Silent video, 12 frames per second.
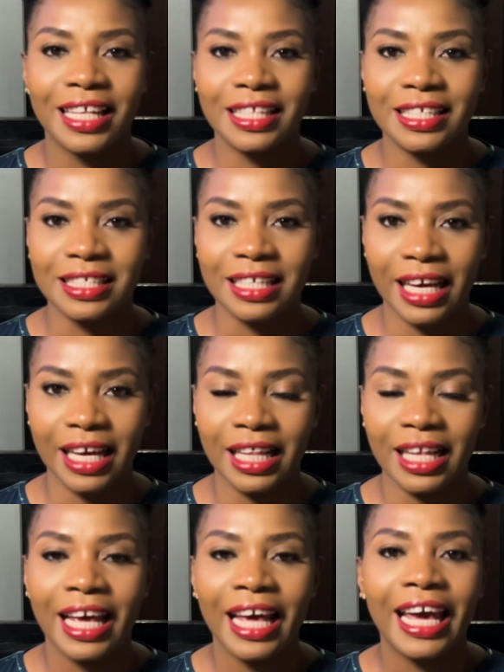the
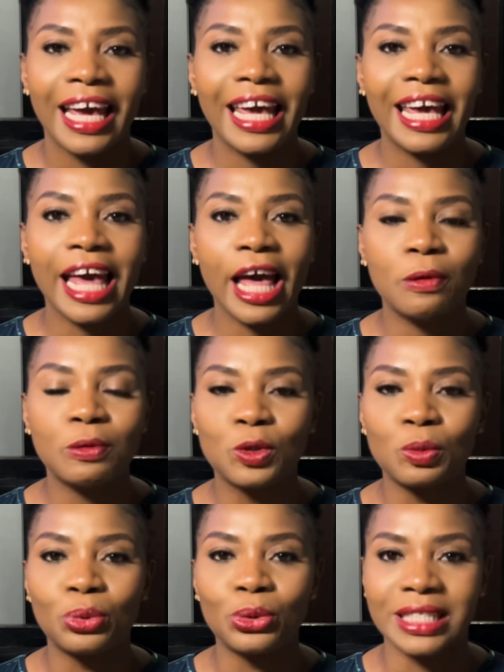skin. It helps
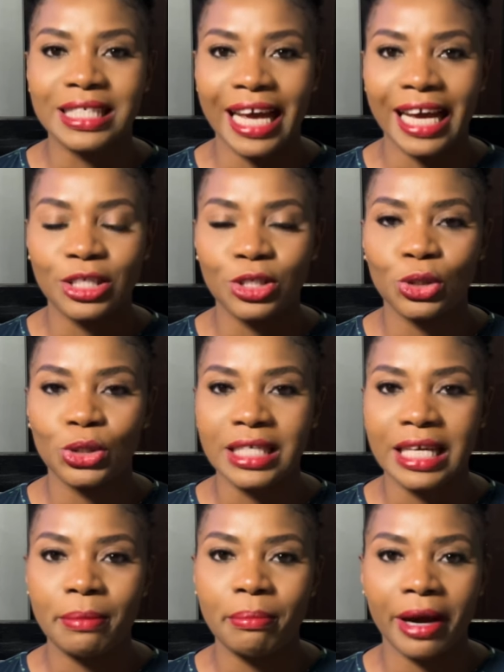to protect your
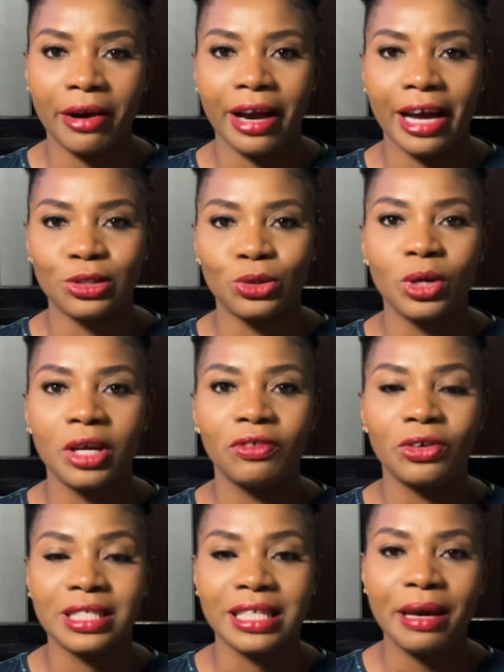skin barrier. So if
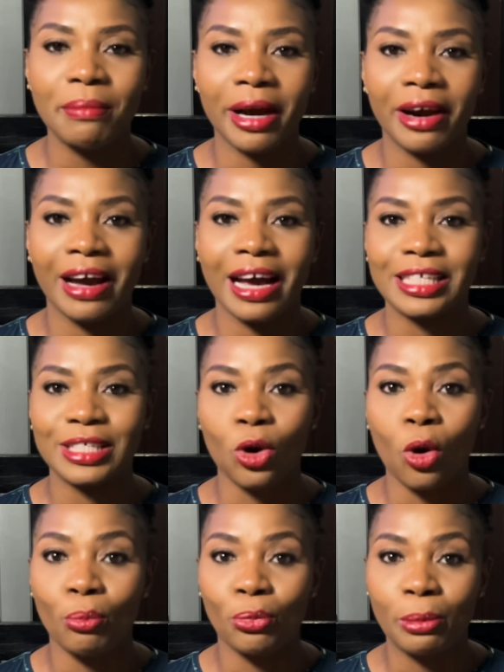your skin barrier is
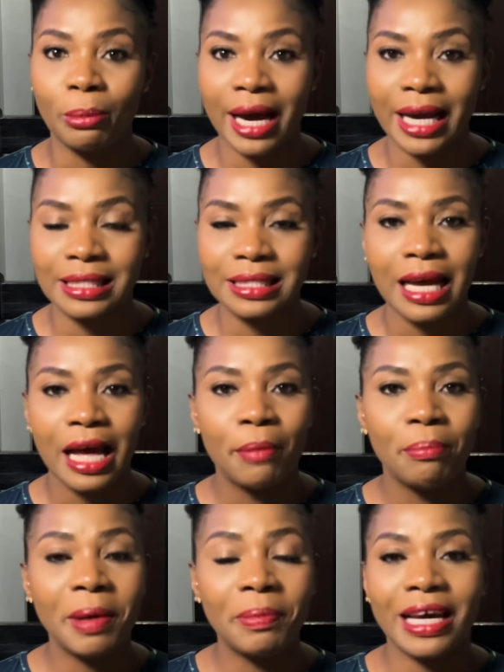compromised,
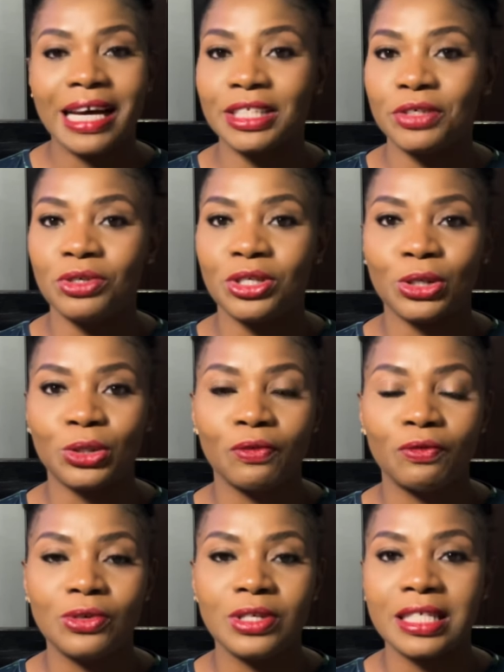maybe as a result
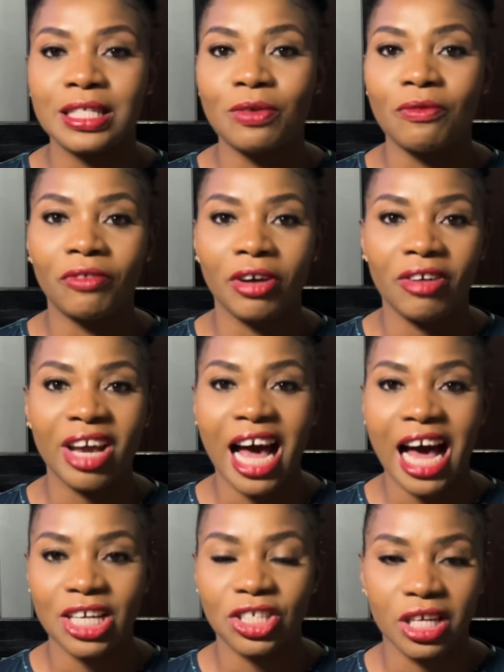of using some very
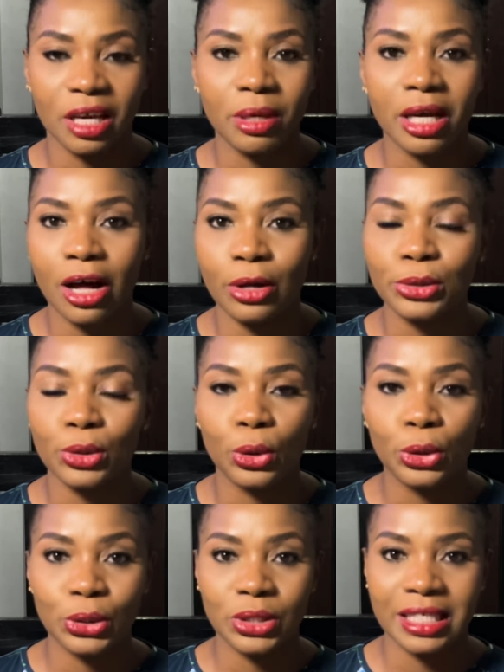harsh chemicals
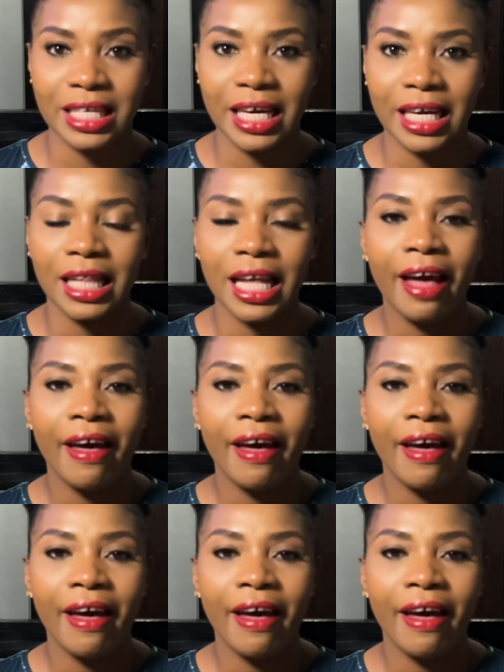on your skin,